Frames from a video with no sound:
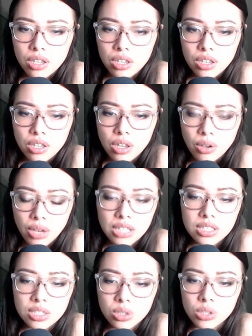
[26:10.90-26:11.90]
Okay,
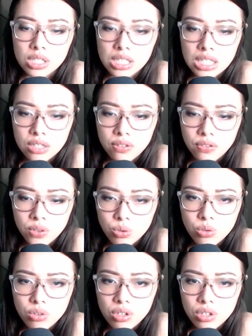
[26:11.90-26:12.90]
Dolores needs food.